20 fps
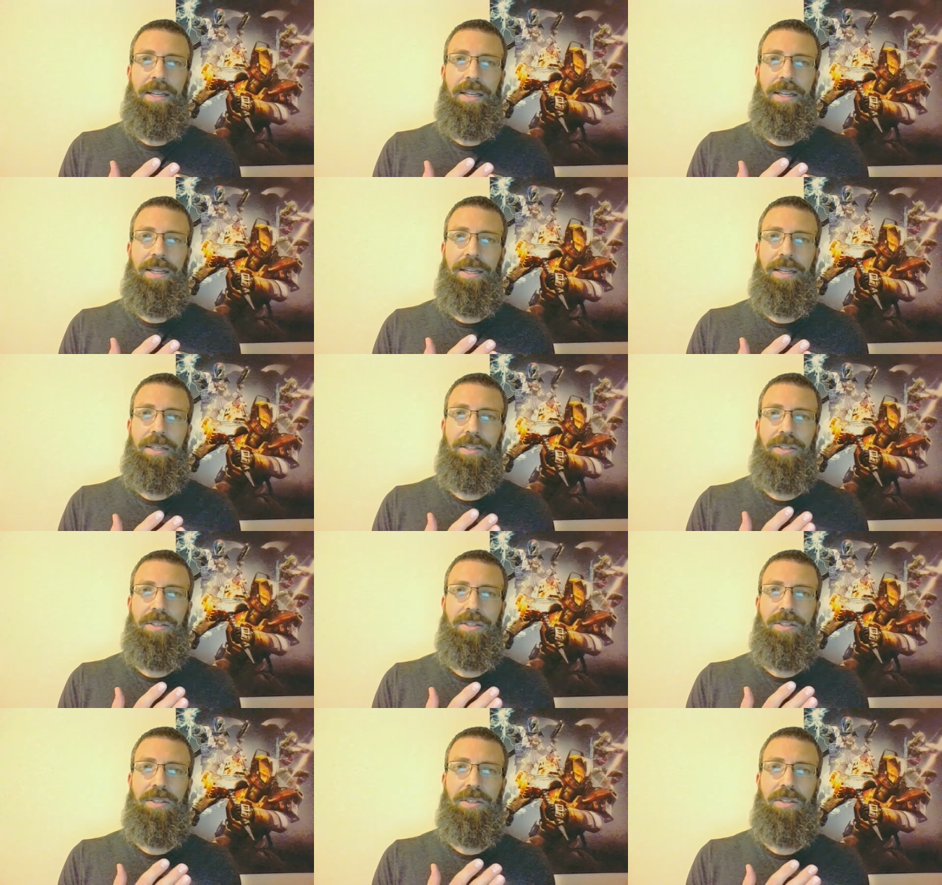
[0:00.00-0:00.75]

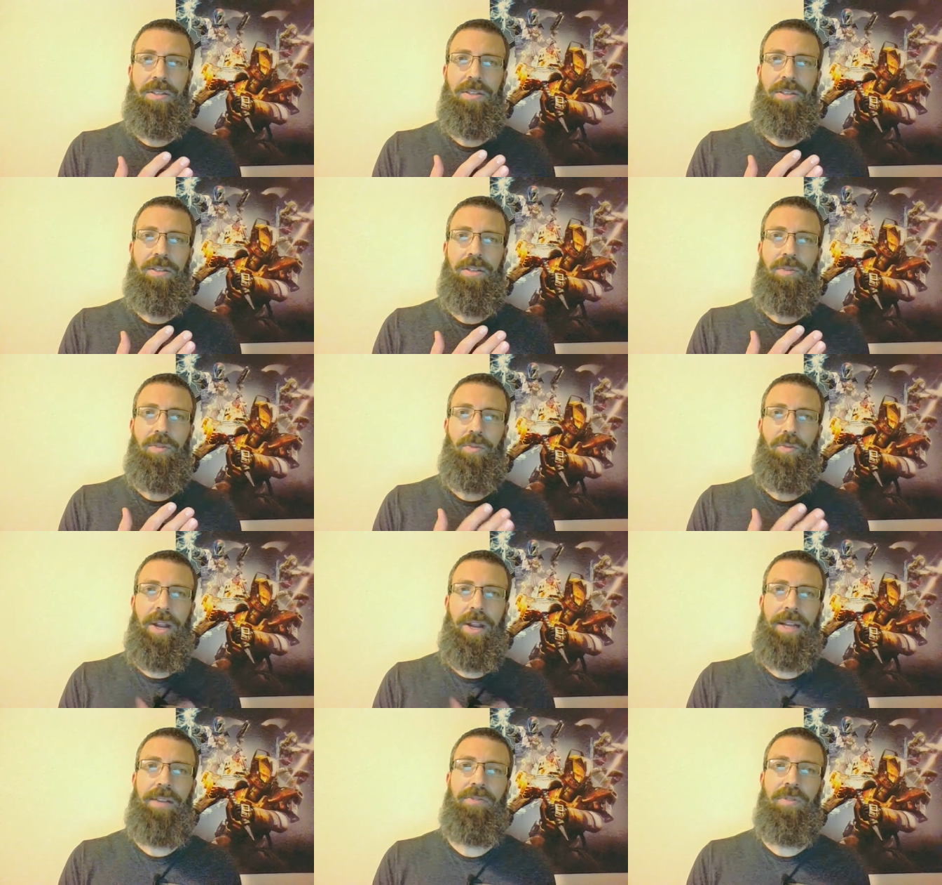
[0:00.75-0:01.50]
is
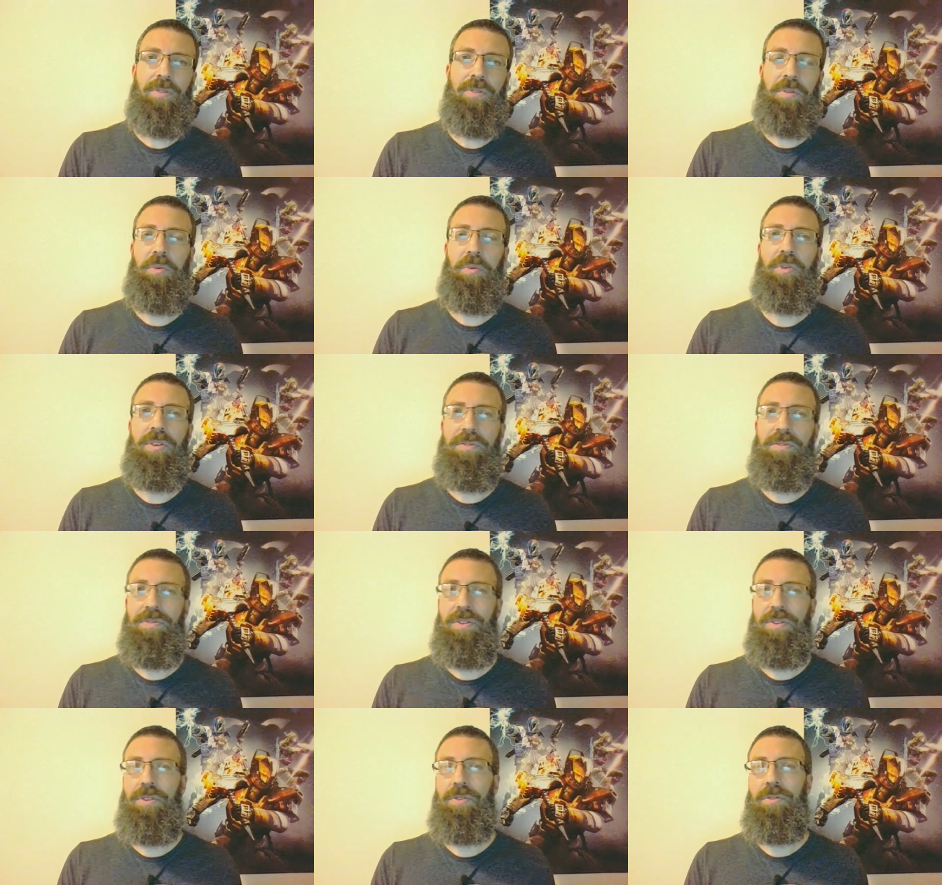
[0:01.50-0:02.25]
writing from the point
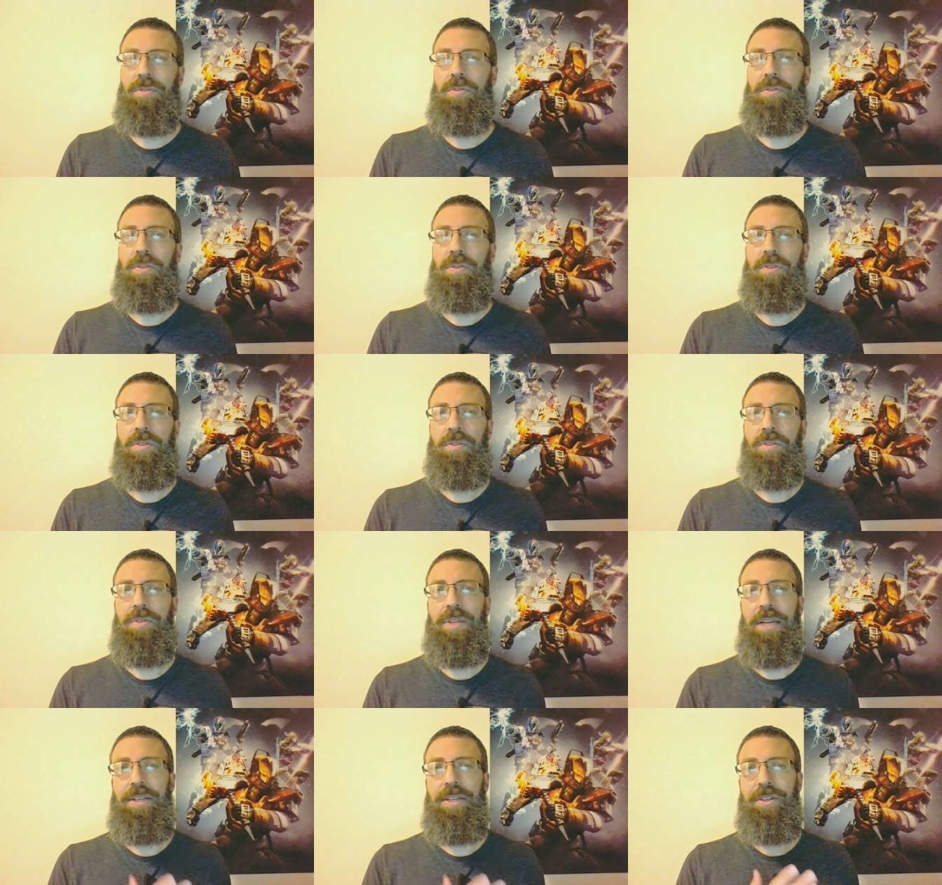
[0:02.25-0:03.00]
of view
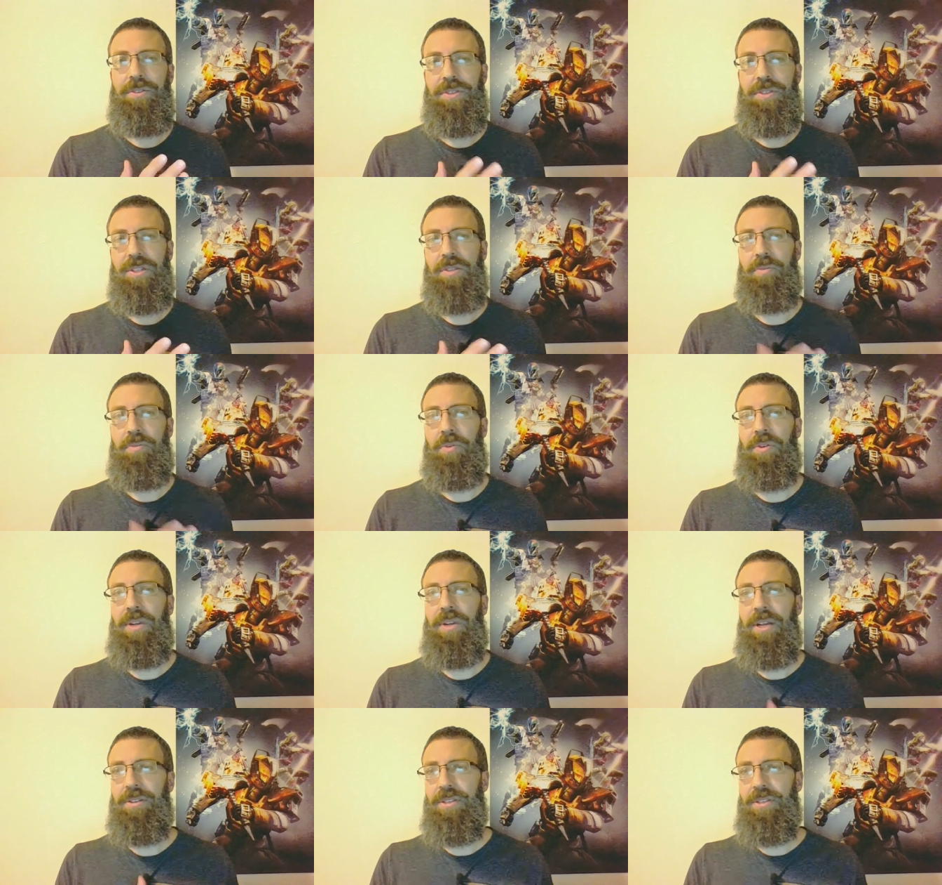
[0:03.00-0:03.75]
that uses the
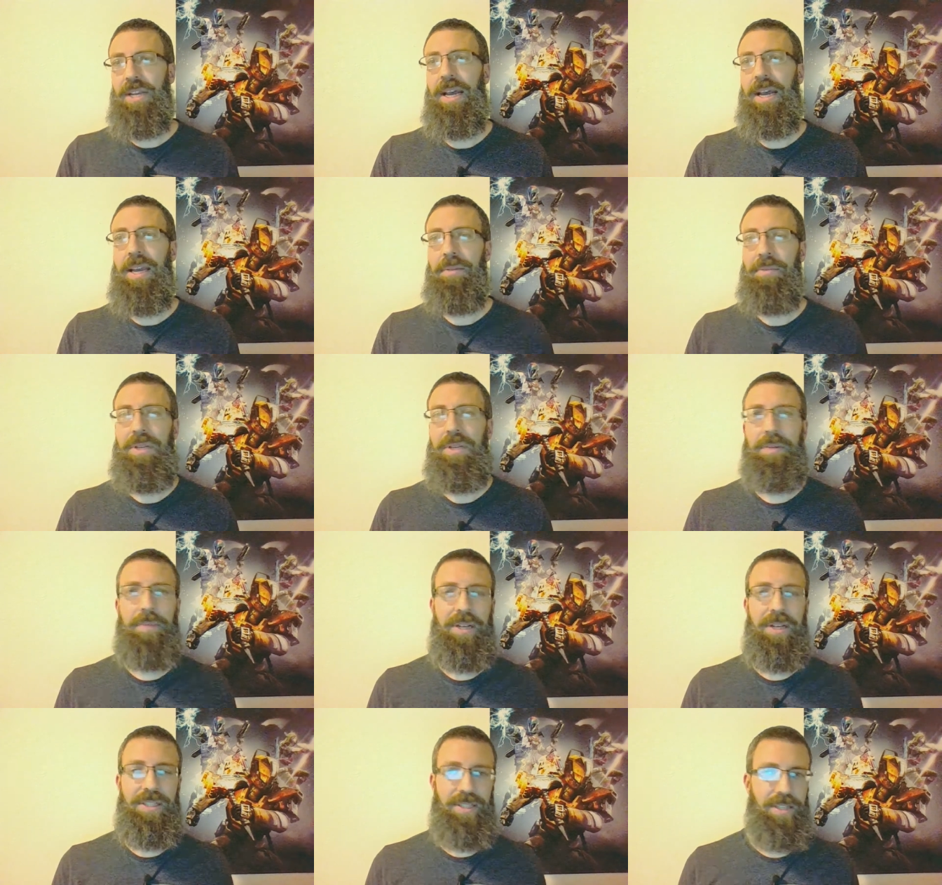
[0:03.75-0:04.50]
pronouns I, me,
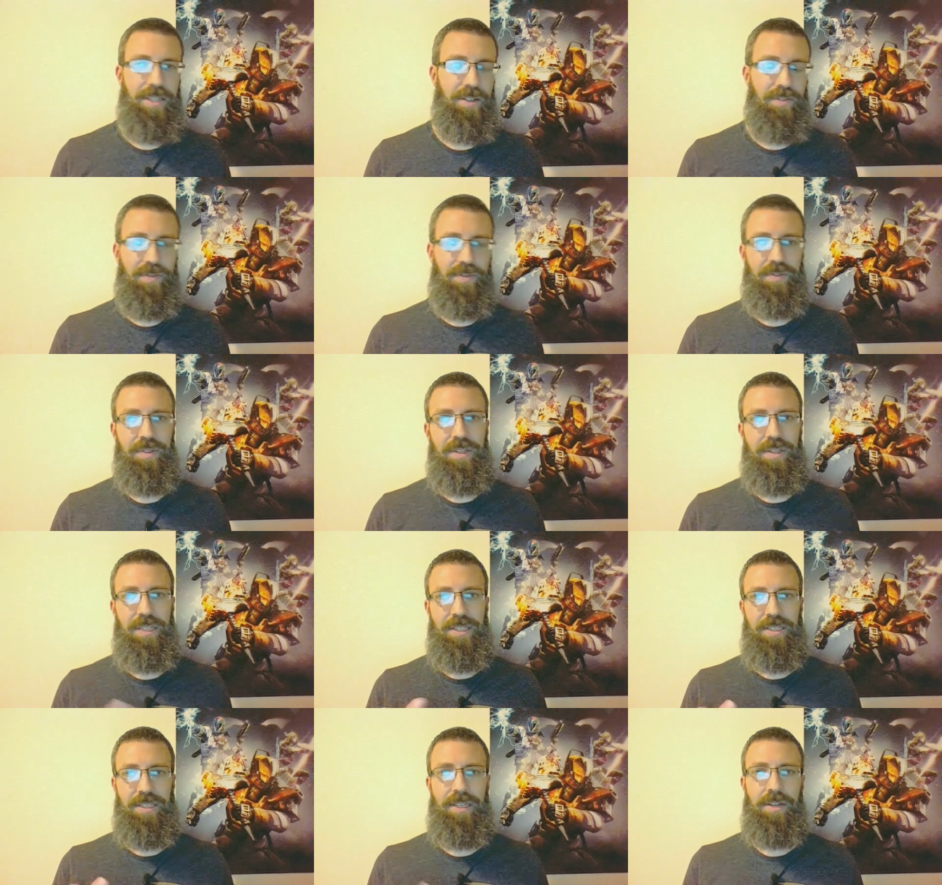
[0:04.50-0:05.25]
myself,
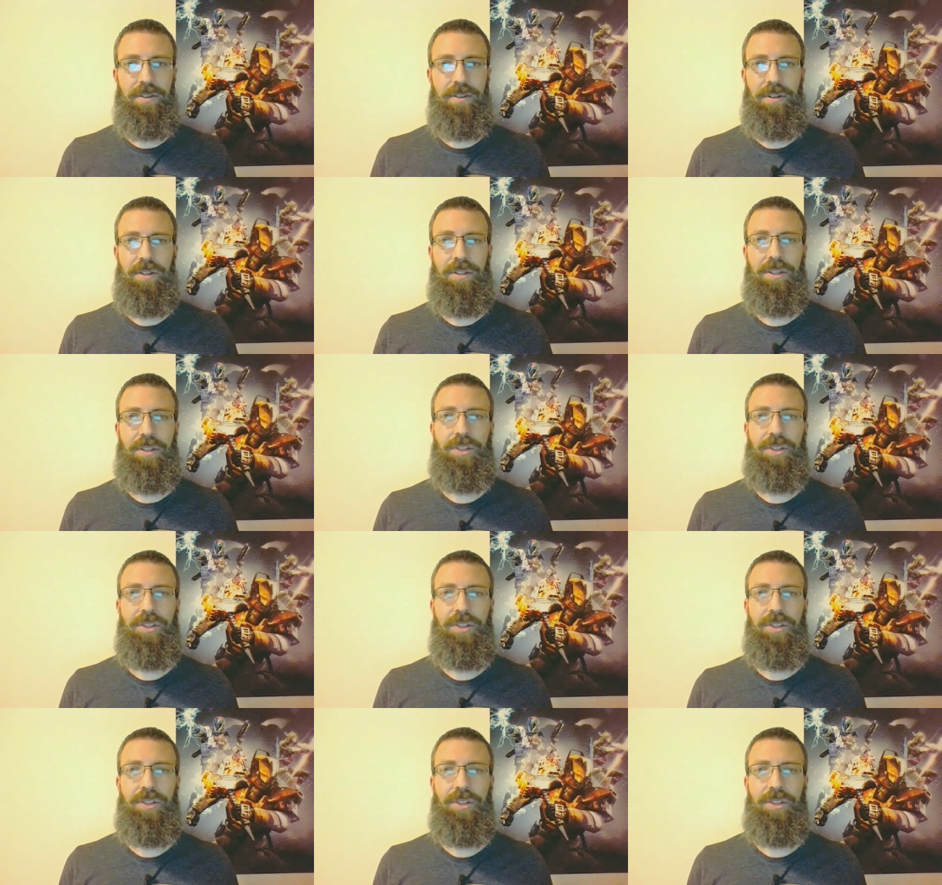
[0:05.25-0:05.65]
etc.